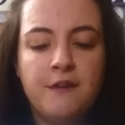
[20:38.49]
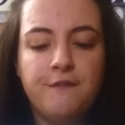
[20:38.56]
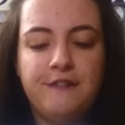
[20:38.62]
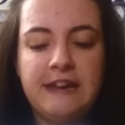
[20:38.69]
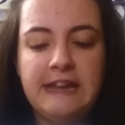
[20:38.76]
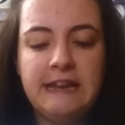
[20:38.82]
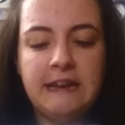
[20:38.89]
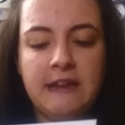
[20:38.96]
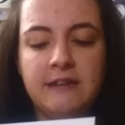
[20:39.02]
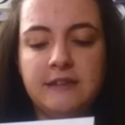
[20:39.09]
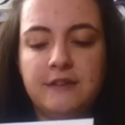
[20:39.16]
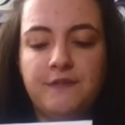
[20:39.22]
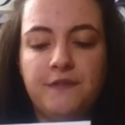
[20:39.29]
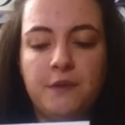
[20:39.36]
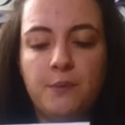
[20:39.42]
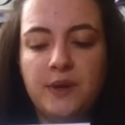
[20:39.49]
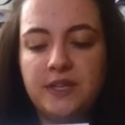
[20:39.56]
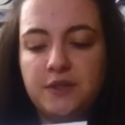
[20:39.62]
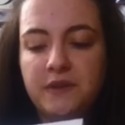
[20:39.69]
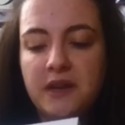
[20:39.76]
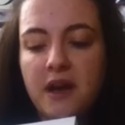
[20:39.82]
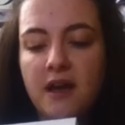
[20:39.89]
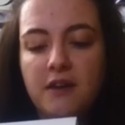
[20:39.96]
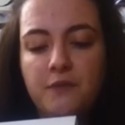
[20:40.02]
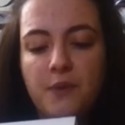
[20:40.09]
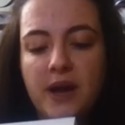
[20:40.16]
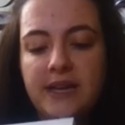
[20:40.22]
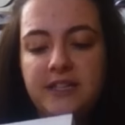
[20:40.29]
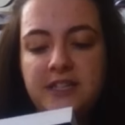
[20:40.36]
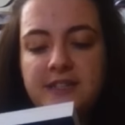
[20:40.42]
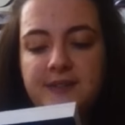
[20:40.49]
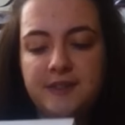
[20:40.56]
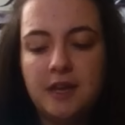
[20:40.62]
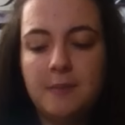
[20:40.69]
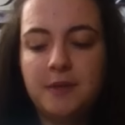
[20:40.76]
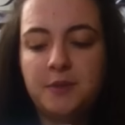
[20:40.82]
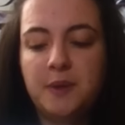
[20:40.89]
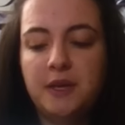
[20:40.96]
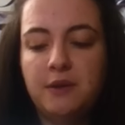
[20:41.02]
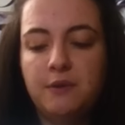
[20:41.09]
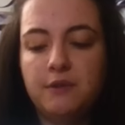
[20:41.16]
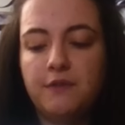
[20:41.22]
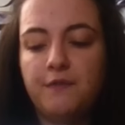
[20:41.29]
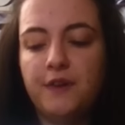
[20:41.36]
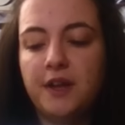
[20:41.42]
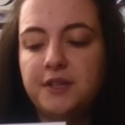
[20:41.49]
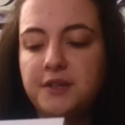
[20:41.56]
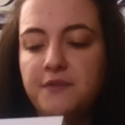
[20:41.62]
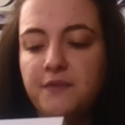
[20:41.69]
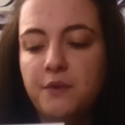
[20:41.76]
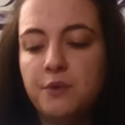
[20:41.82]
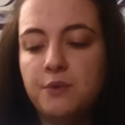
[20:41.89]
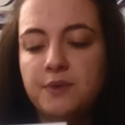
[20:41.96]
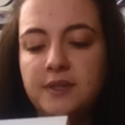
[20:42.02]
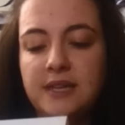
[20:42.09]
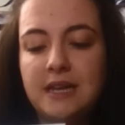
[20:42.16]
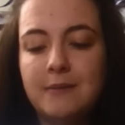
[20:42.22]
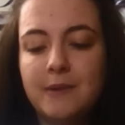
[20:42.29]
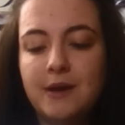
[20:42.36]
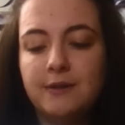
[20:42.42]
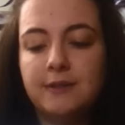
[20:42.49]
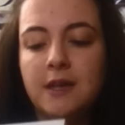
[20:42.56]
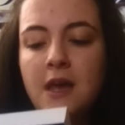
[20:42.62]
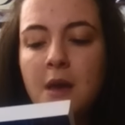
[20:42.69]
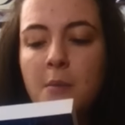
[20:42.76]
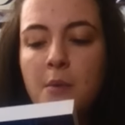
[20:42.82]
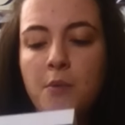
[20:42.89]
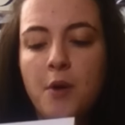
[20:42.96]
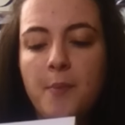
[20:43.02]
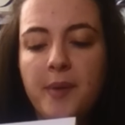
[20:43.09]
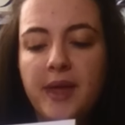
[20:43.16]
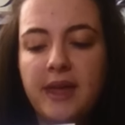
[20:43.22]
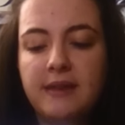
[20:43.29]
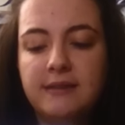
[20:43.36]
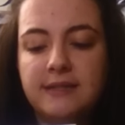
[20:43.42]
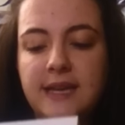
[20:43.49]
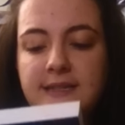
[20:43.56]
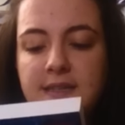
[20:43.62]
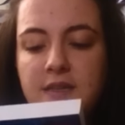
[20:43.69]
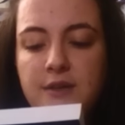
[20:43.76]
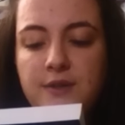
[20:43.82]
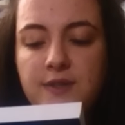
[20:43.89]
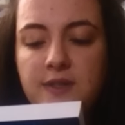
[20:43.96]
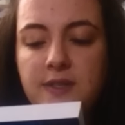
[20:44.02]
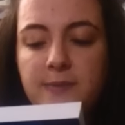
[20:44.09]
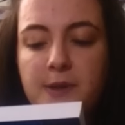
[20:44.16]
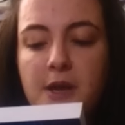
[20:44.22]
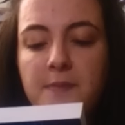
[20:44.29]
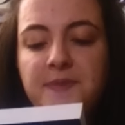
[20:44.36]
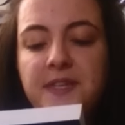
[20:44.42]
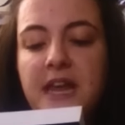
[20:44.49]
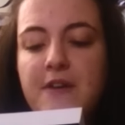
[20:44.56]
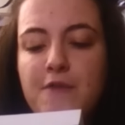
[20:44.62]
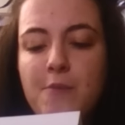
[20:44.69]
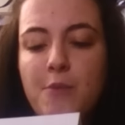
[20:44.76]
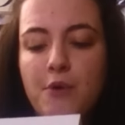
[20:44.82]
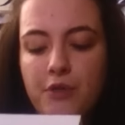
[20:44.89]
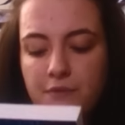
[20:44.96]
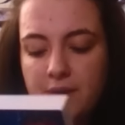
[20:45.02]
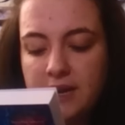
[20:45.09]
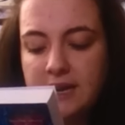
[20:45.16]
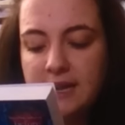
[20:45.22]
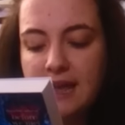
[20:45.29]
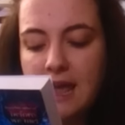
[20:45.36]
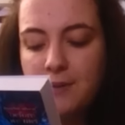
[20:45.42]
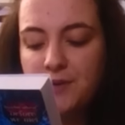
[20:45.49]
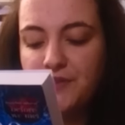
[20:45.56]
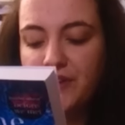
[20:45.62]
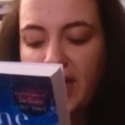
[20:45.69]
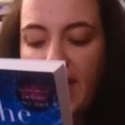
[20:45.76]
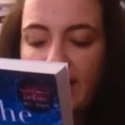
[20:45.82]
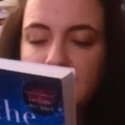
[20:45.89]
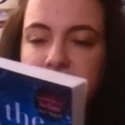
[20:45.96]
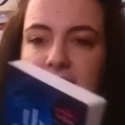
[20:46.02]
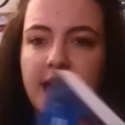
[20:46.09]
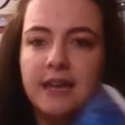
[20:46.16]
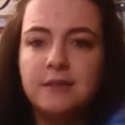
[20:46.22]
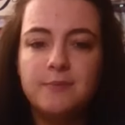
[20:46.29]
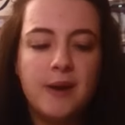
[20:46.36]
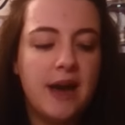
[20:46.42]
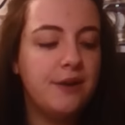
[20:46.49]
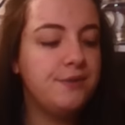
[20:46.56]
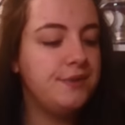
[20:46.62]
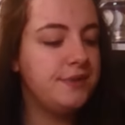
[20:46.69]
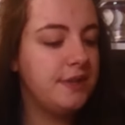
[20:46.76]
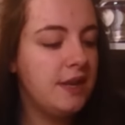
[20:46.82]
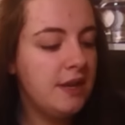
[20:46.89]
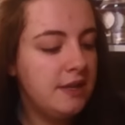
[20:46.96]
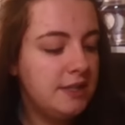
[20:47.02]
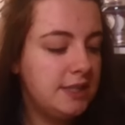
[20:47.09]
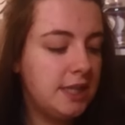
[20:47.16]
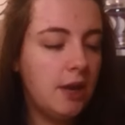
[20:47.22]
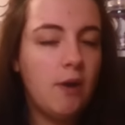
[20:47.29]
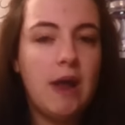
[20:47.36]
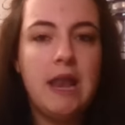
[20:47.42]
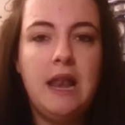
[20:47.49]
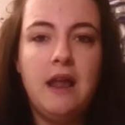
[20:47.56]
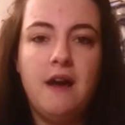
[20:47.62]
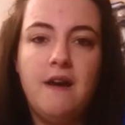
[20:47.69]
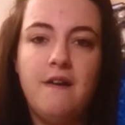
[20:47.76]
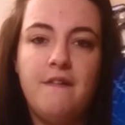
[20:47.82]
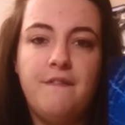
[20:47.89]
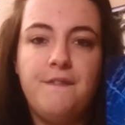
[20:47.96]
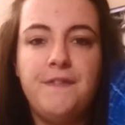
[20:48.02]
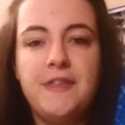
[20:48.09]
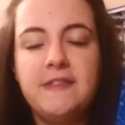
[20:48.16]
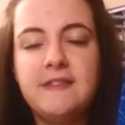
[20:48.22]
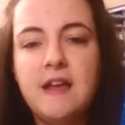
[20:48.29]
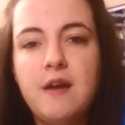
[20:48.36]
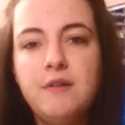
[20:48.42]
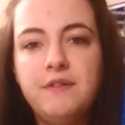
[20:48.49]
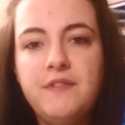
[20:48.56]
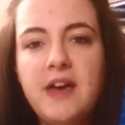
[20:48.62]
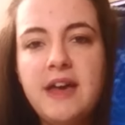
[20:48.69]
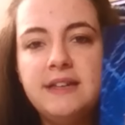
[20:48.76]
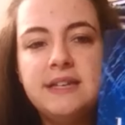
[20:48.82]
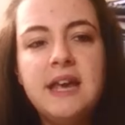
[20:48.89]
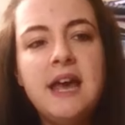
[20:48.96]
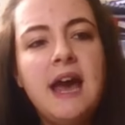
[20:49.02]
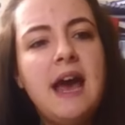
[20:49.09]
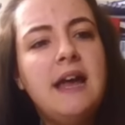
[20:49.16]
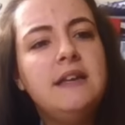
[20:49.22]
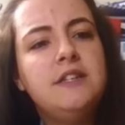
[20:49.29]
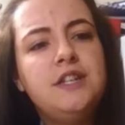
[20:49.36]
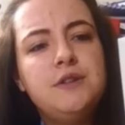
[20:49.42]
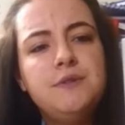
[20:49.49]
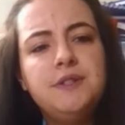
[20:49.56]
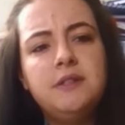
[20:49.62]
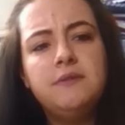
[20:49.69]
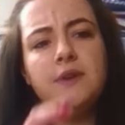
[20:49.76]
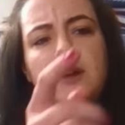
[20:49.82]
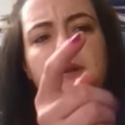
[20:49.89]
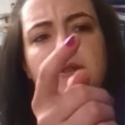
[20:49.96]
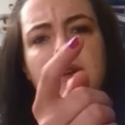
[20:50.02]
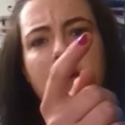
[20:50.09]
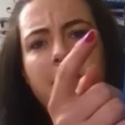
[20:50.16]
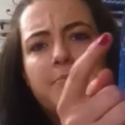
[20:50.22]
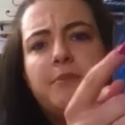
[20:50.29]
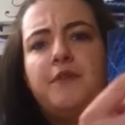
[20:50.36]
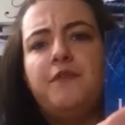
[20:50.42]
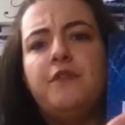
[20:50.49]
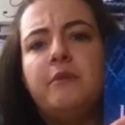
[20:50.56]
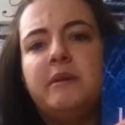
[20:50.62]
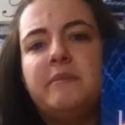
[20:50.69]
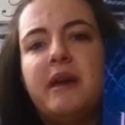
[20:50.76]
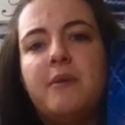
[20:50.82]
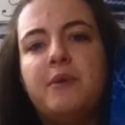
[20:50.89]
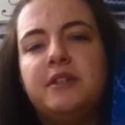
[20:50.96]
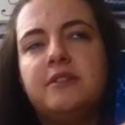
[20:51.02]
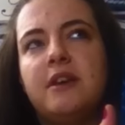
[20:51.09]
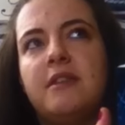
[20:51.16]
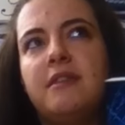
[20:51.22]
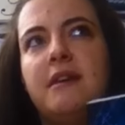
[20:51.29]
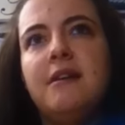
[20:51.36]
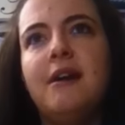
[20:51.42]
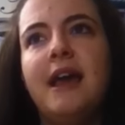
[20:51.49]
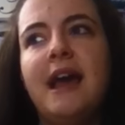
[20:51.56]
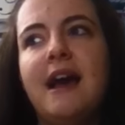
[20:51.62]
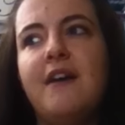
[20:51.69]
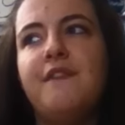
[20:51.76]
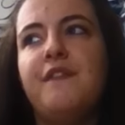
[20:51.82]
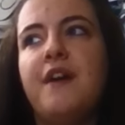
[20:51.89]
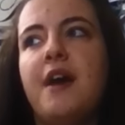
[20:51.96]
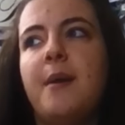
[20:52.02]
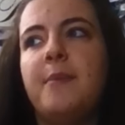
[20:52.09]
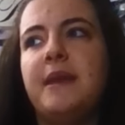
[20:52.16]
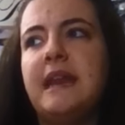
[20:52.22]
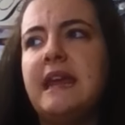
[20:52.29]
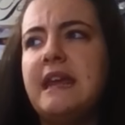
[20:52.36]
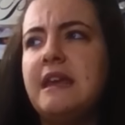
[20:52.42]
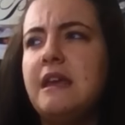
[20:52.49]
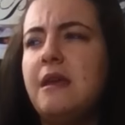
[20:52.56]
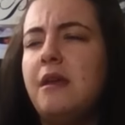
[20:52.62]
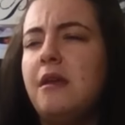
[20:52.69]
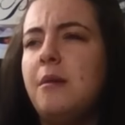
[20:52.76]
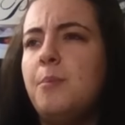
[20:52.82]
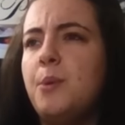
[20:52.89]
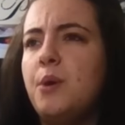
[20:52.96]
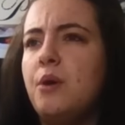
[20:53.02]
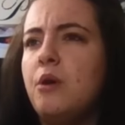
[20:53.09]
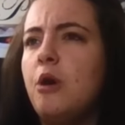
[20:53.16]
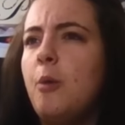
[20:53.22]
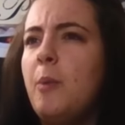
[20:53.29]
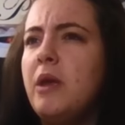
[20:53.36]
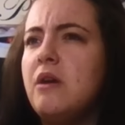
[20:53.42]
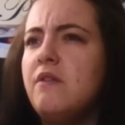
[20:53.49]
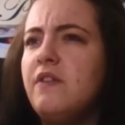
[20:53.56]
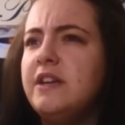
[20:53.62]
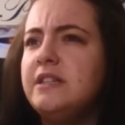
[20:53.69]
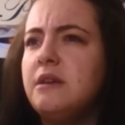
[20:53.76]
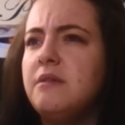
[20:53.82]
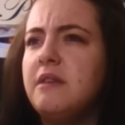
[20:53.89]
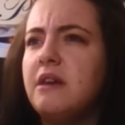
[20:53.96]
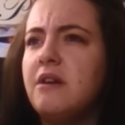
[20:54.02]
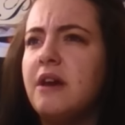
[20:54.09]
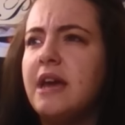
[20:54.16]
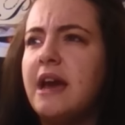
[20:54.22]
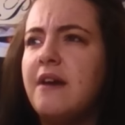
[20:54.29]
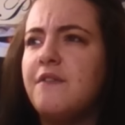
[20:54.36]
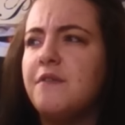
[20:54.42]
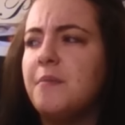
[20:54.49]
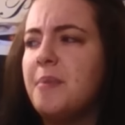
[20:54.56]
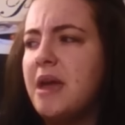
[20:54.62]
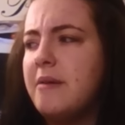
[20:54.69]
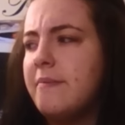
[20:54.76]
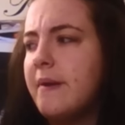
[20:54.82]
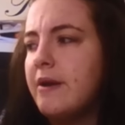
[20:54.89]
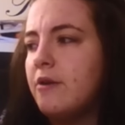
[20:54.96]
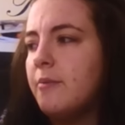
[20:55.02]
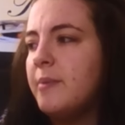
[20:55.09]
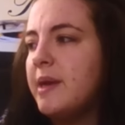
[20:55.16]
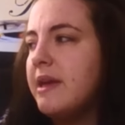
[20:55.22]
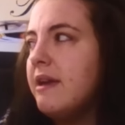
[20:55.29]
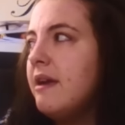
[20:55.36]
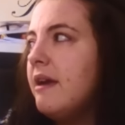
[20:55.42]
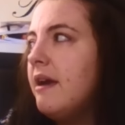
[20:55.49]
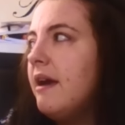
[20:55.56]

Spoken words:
Fleeing London for the wintry Isle of Wight, she is determined to ignore the flood of calls and emails, but what begins as a nuisance becomes an ever more threatening game of cat and mouse. So I love the sound of that. And she also wrote Before We Met, which I think I have an e-book copy of. I don't think I have a paperback copy.